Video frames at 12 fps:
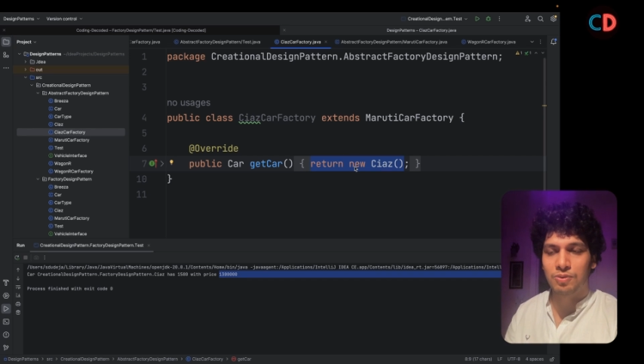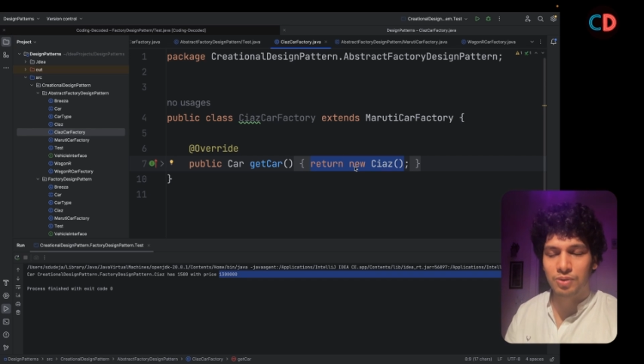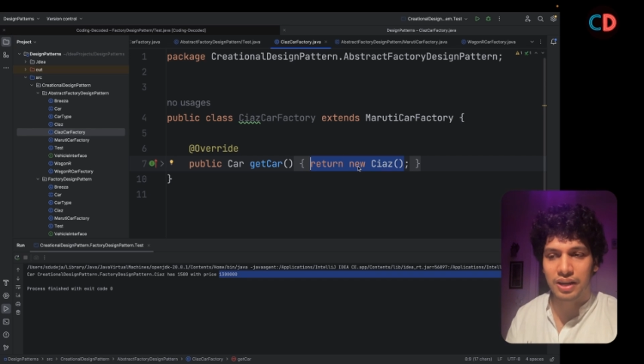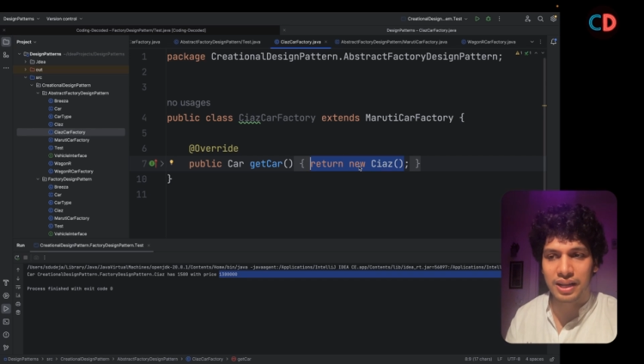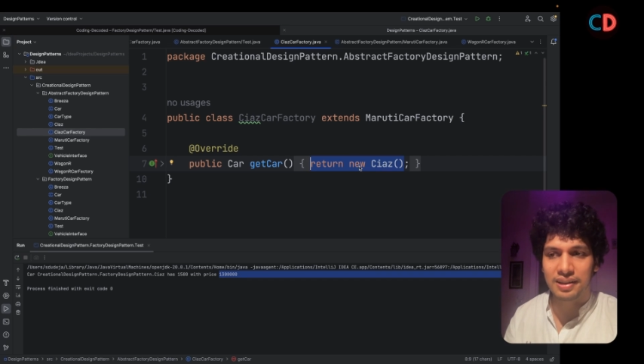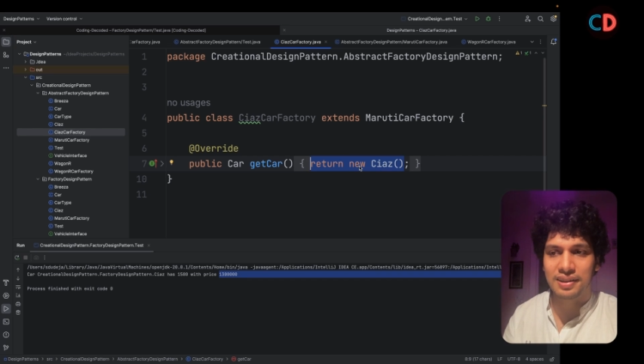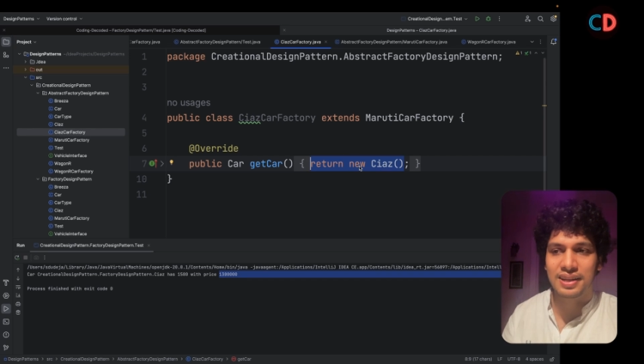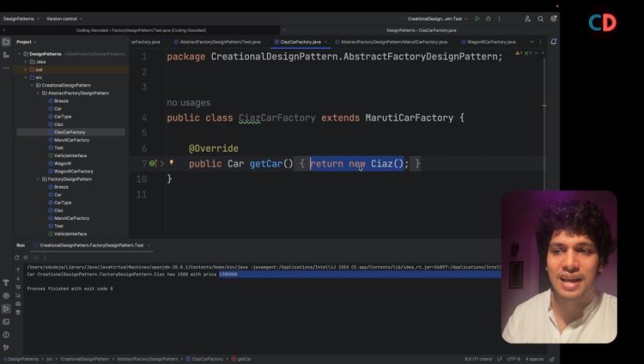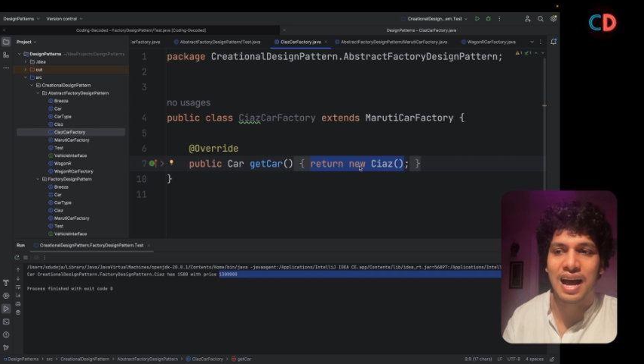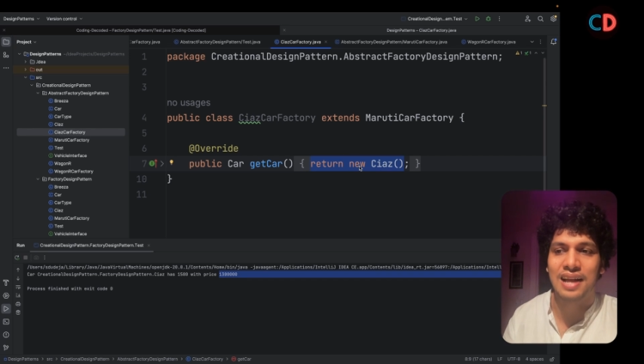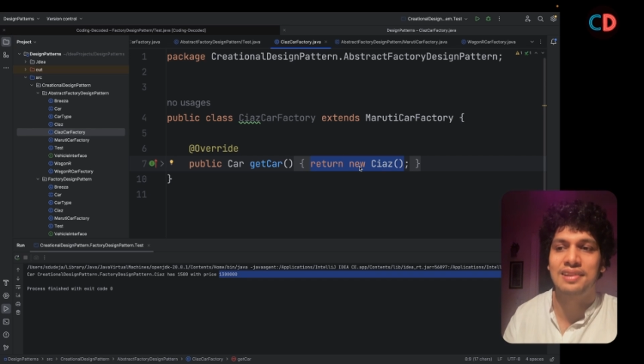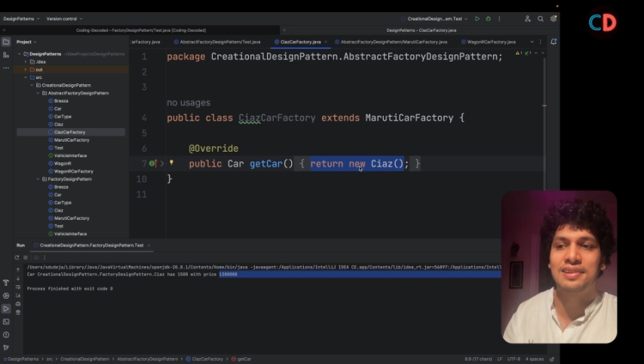only
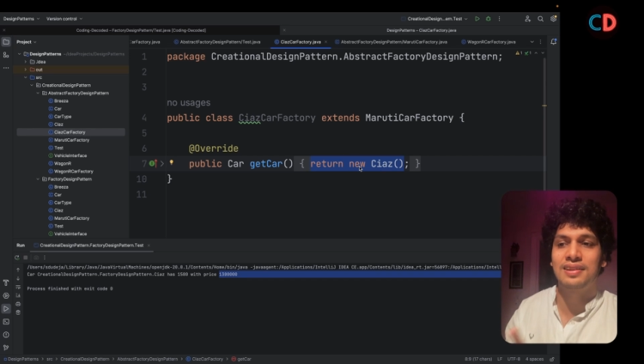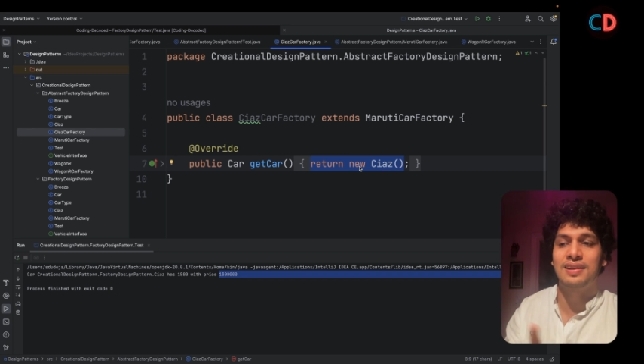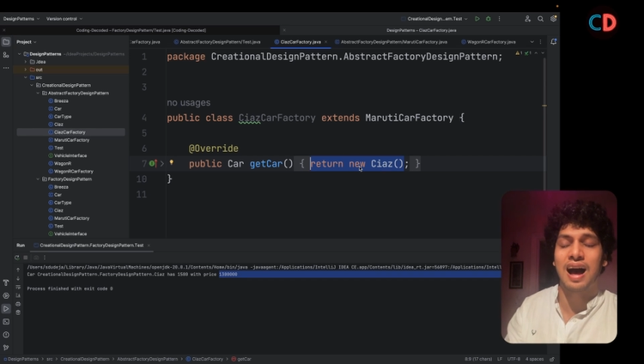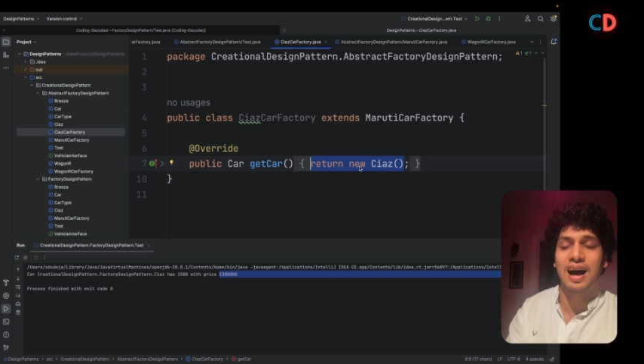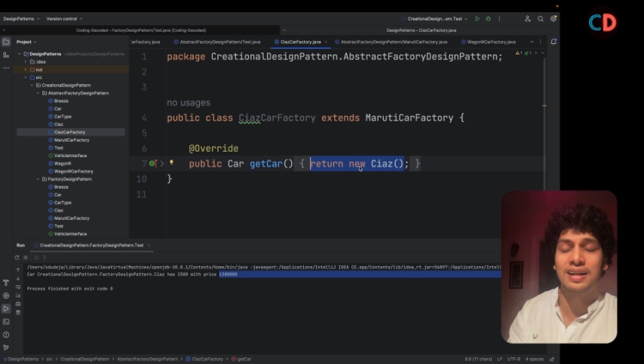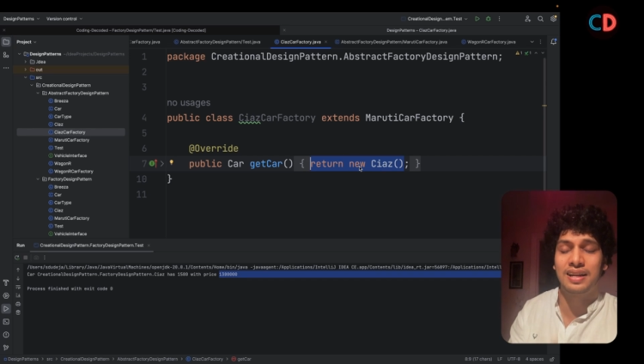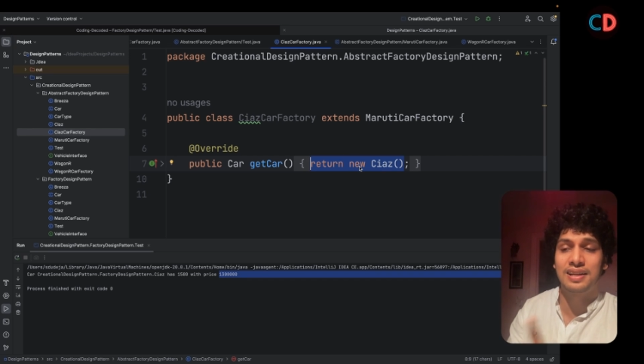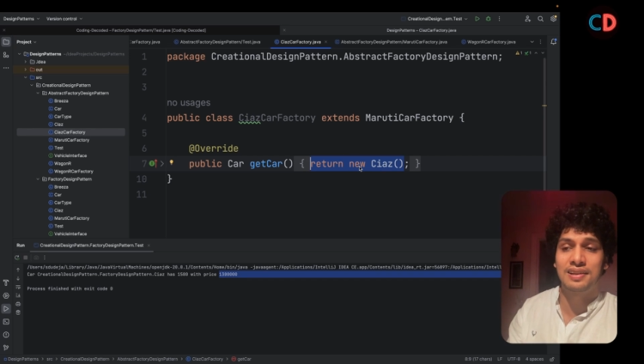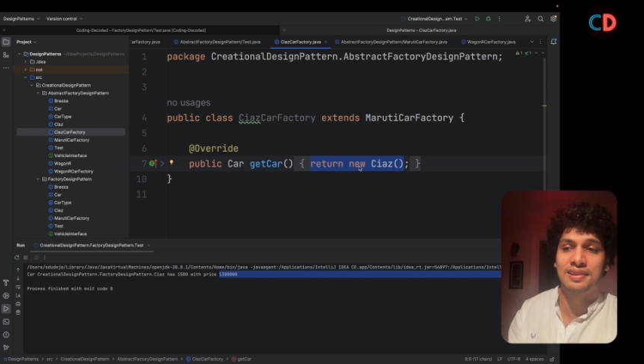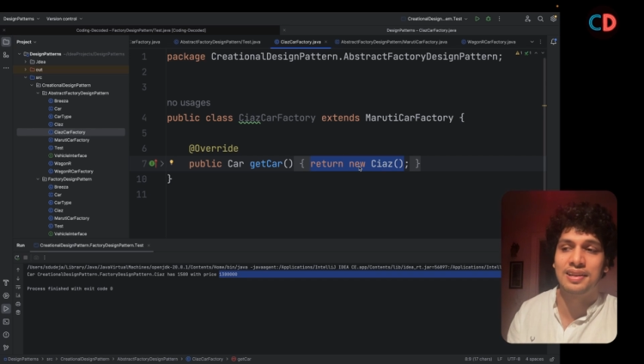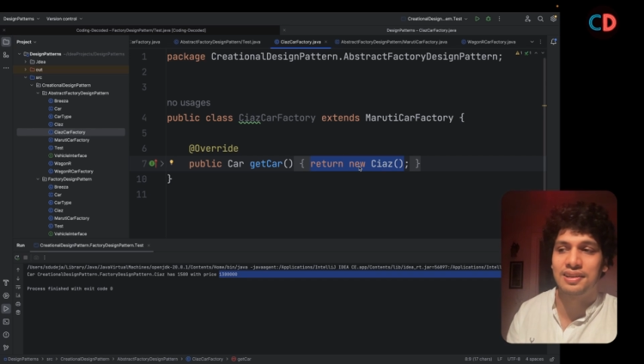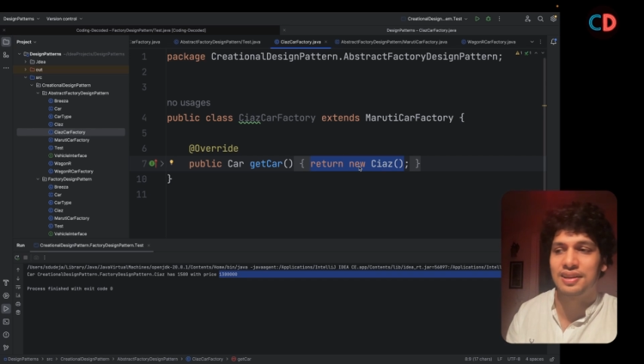Ciaz car
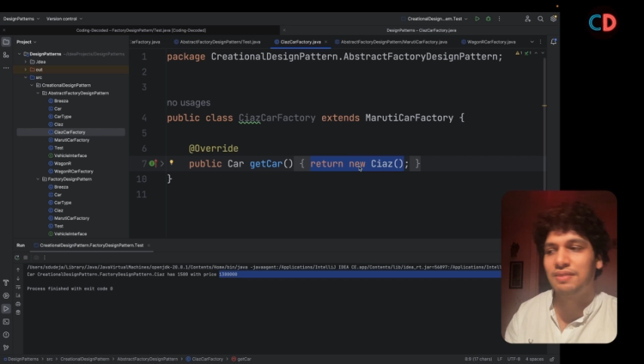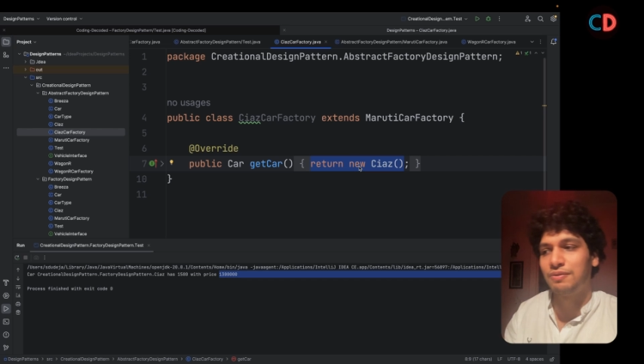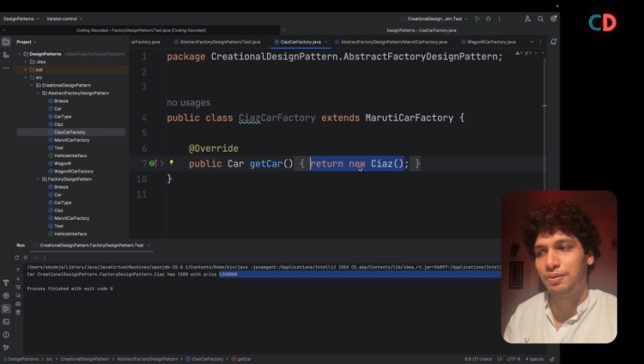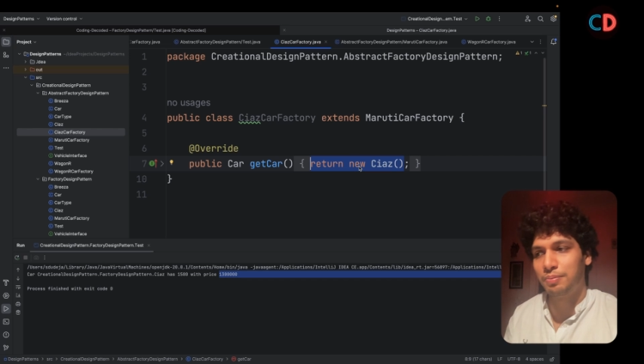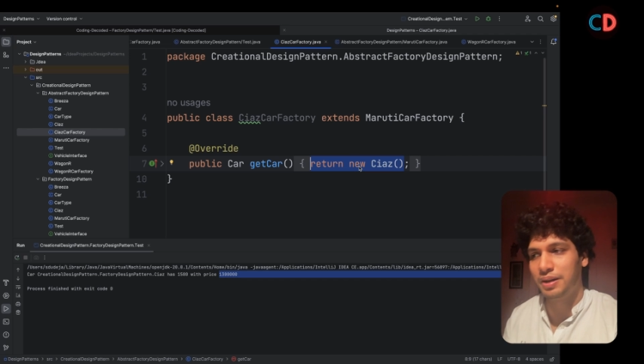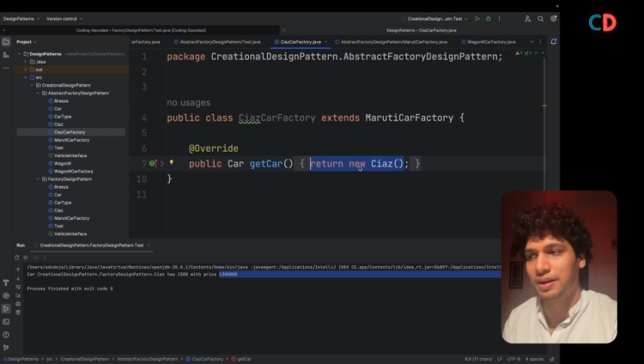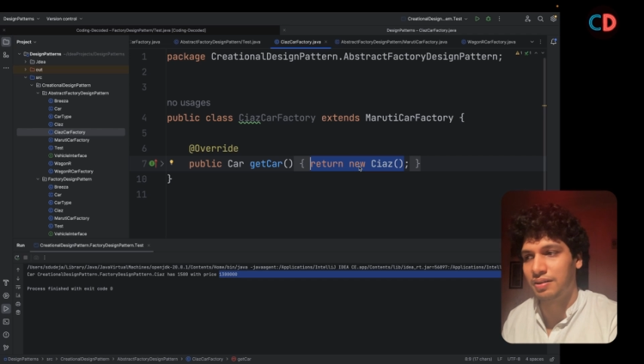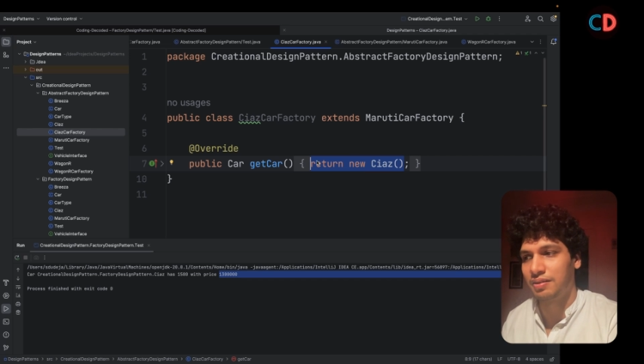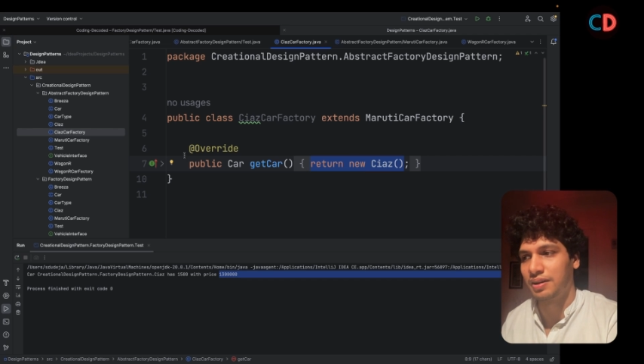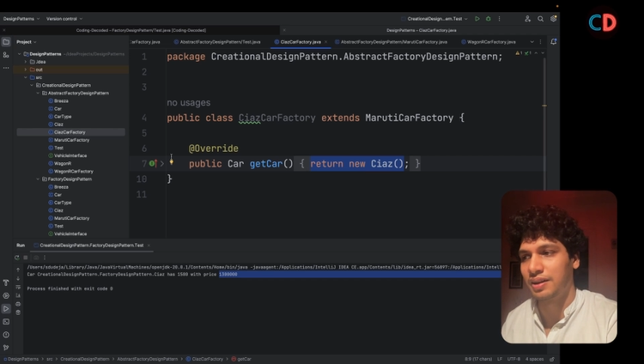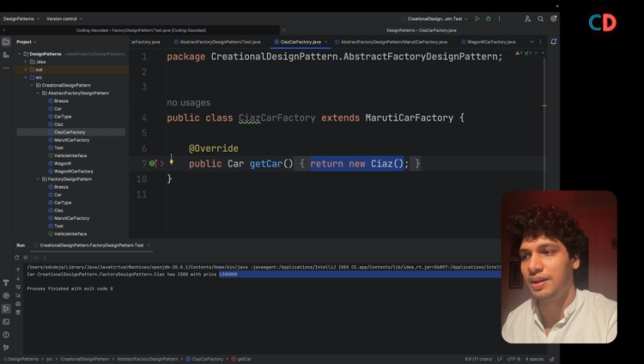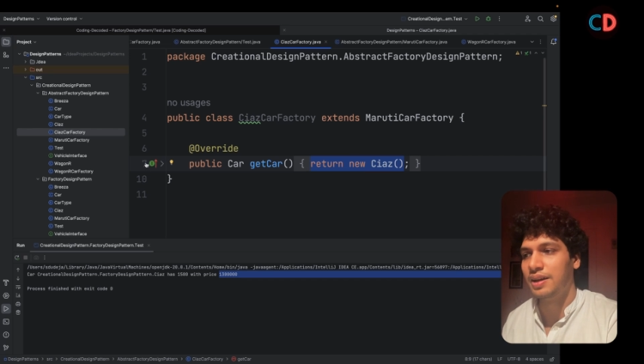instances would be
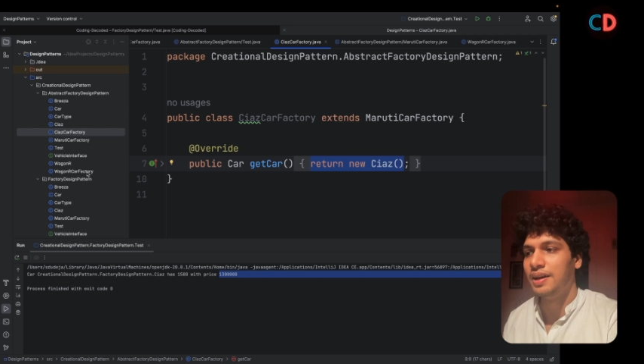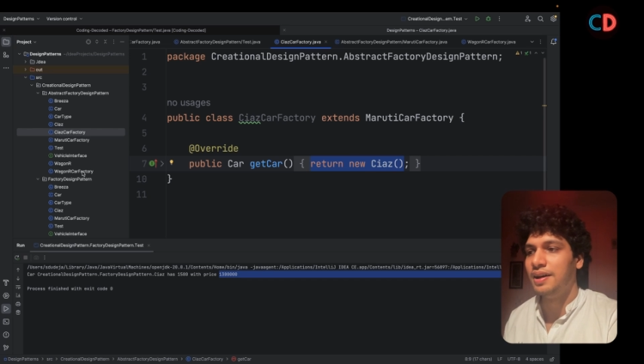returned.